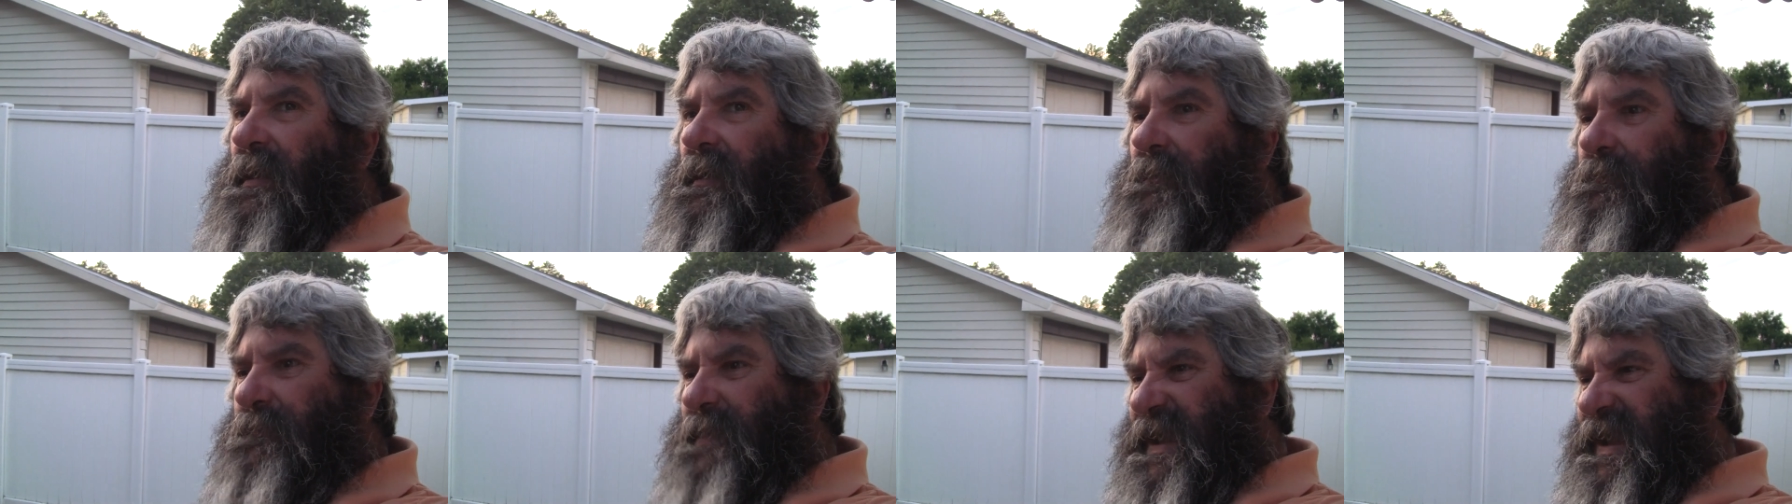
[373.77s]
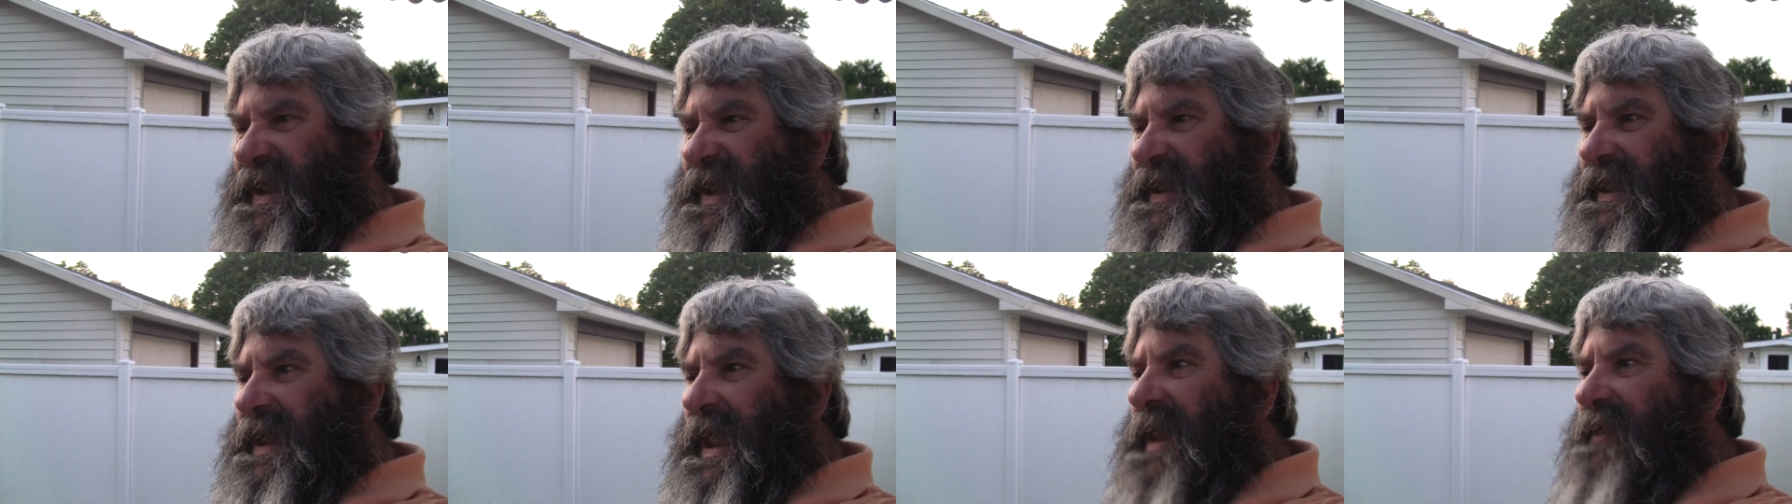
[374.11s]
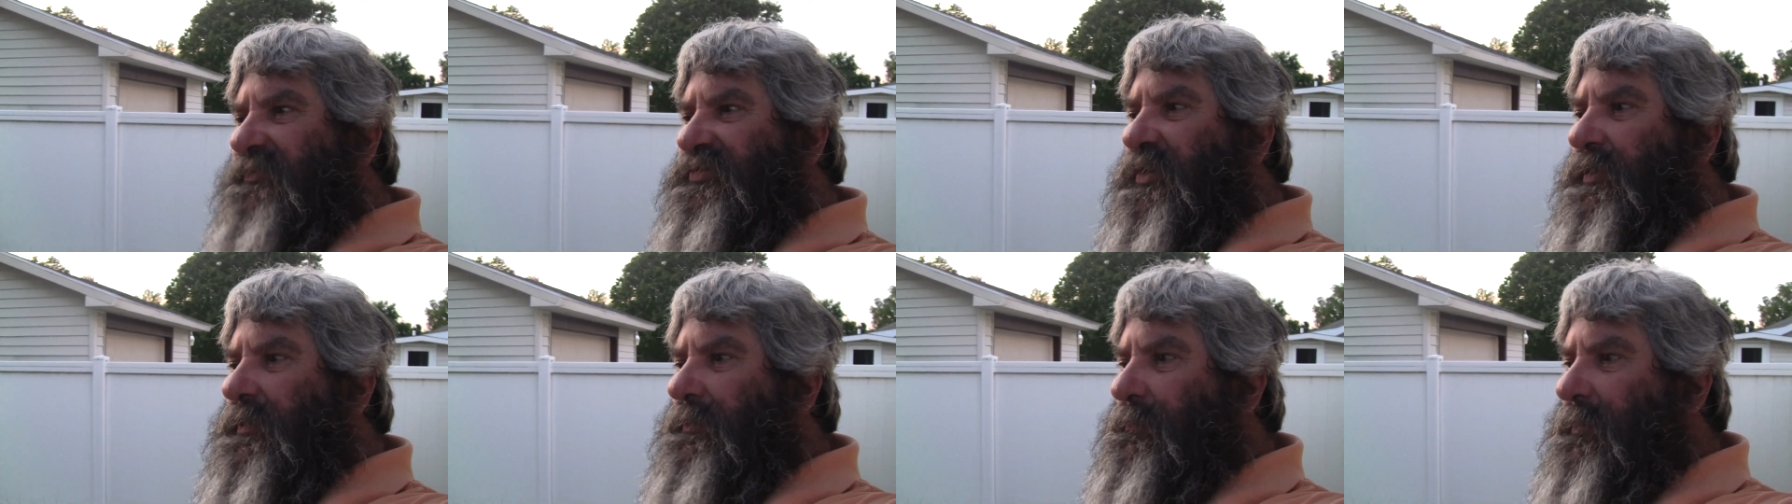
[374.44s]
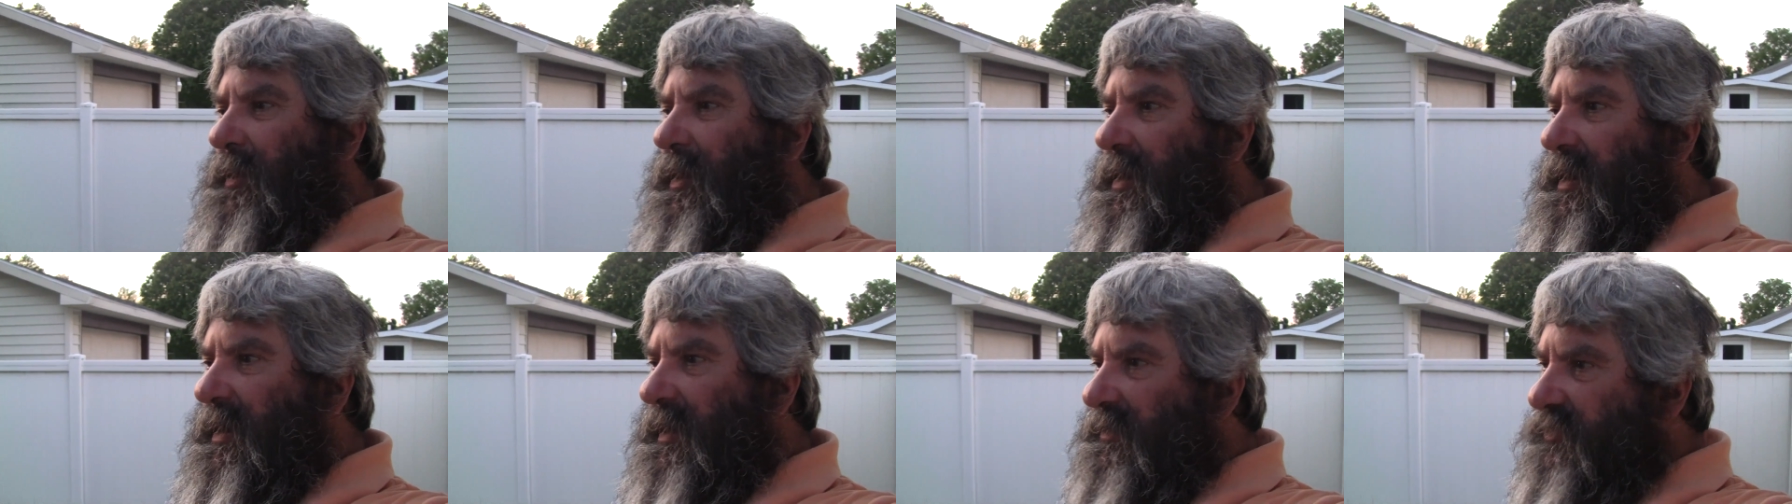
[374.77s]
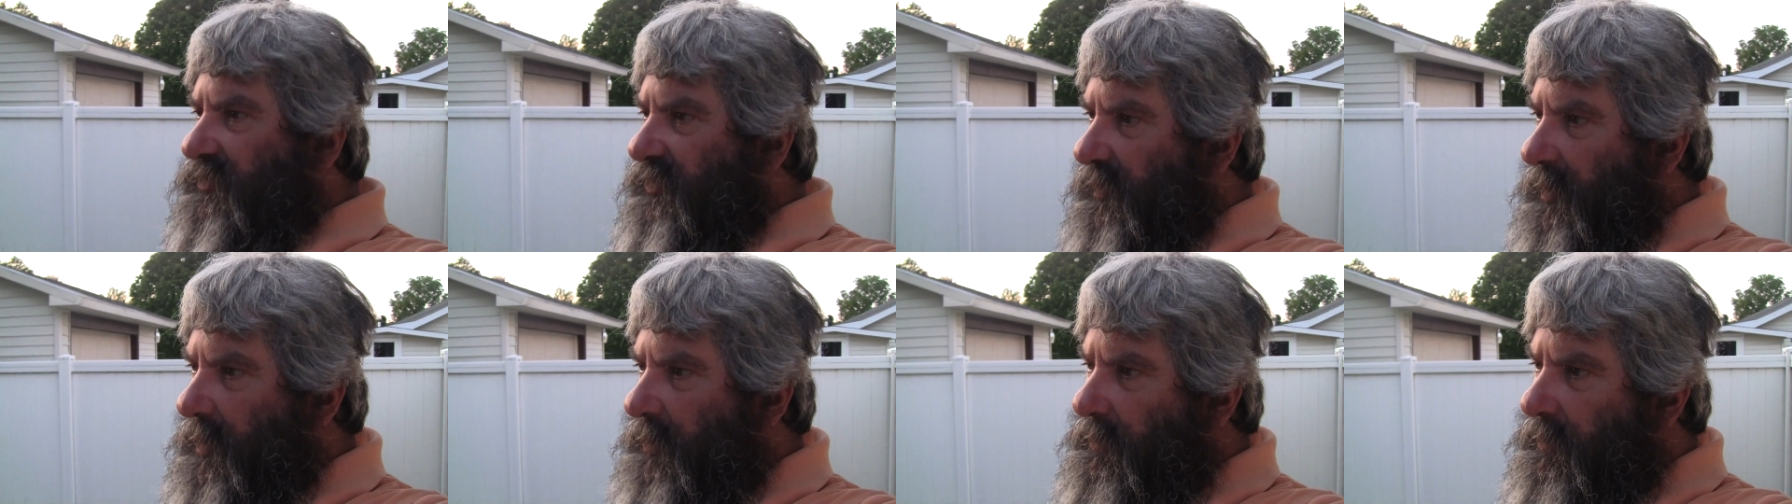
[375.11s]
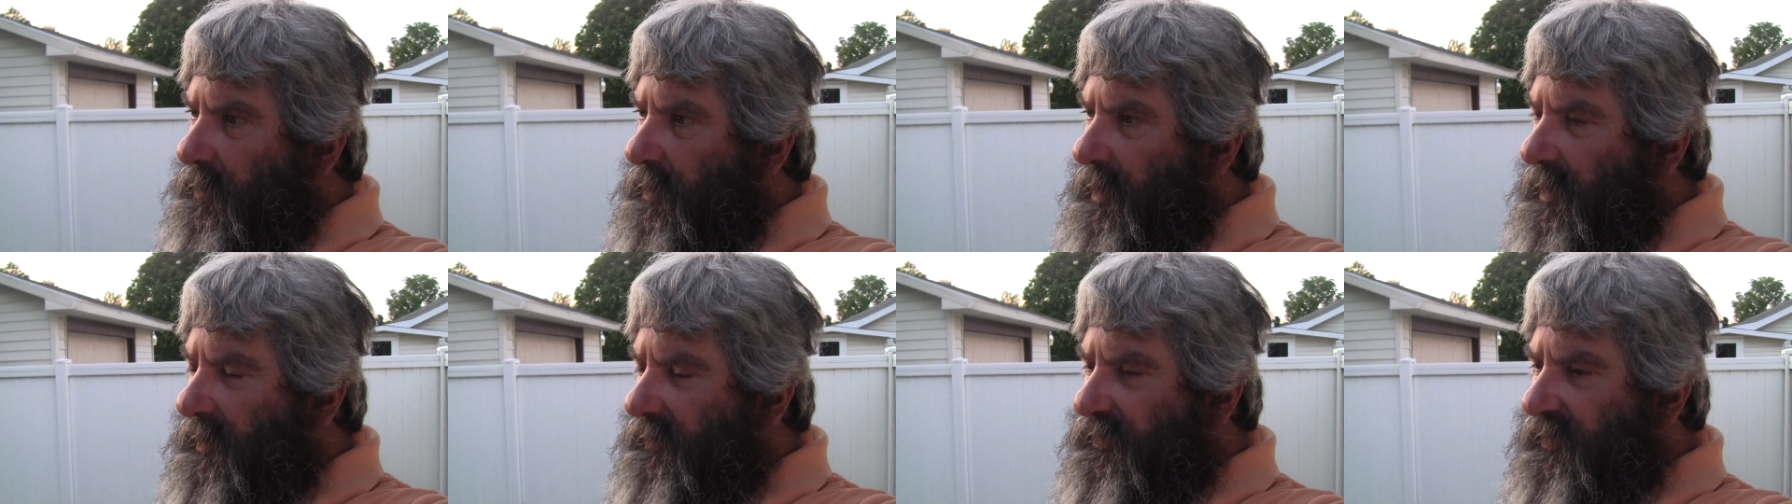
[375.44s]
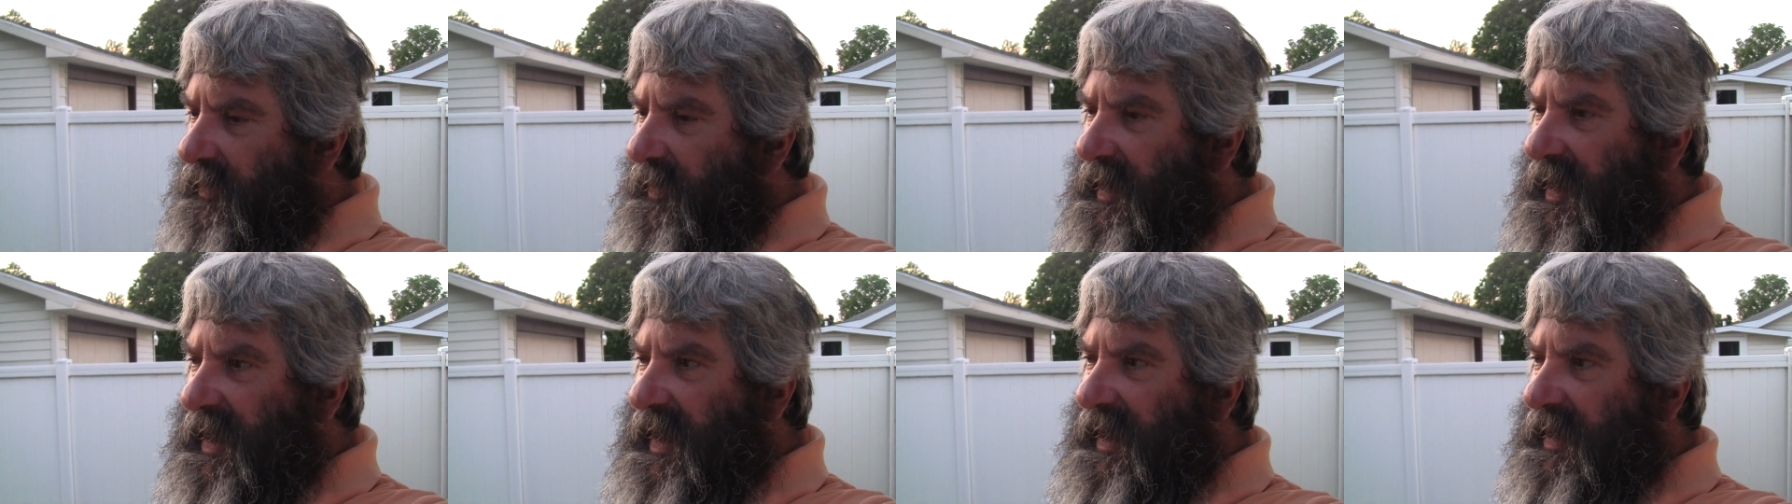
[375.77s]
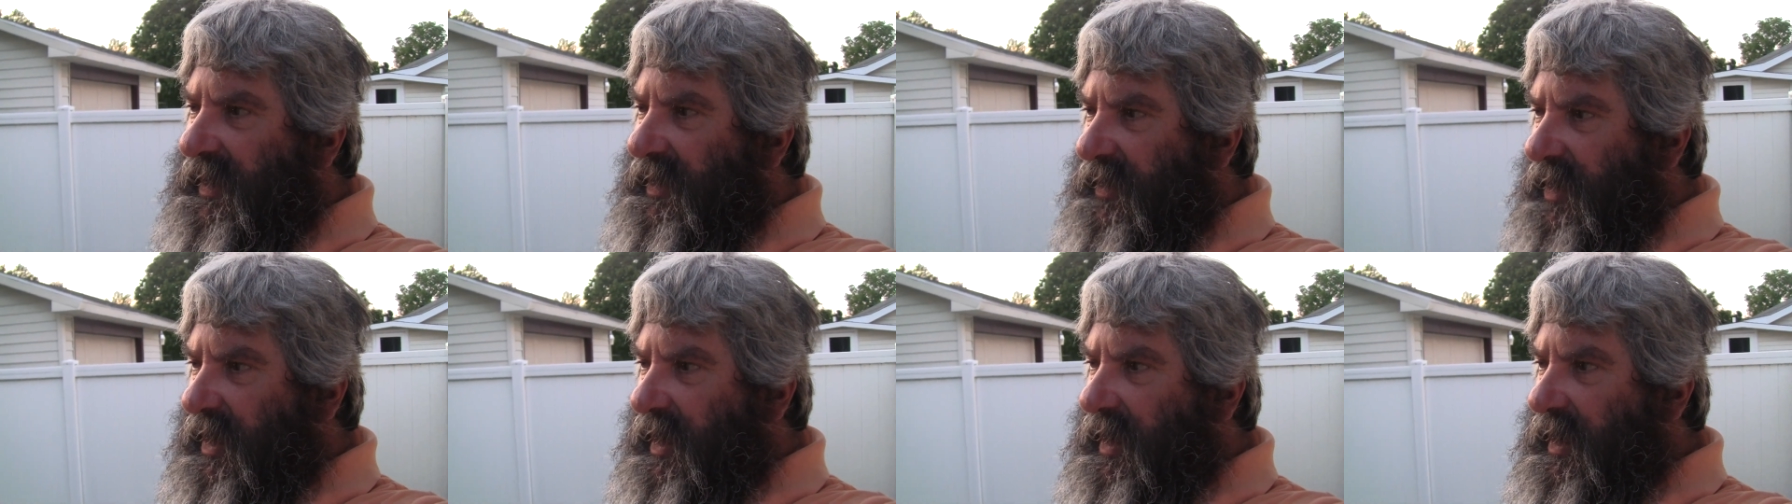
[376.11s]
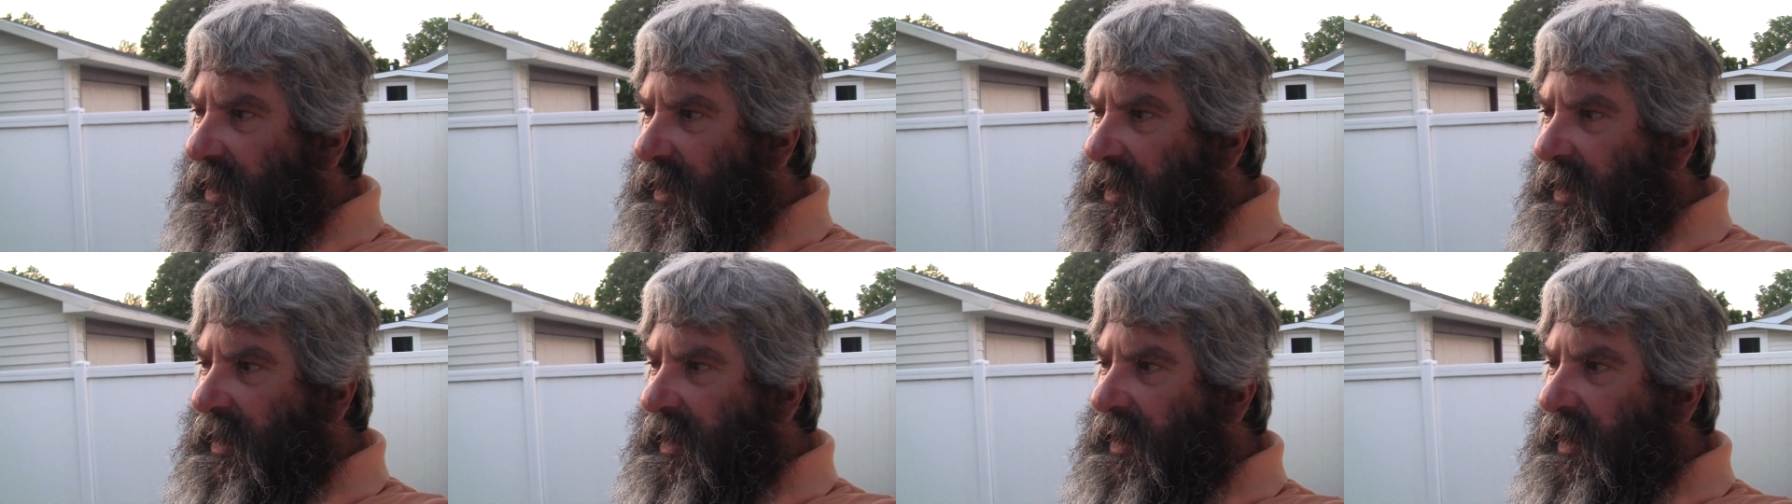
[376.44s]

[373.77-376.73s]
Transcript: Me, not too much. Well, I say I had to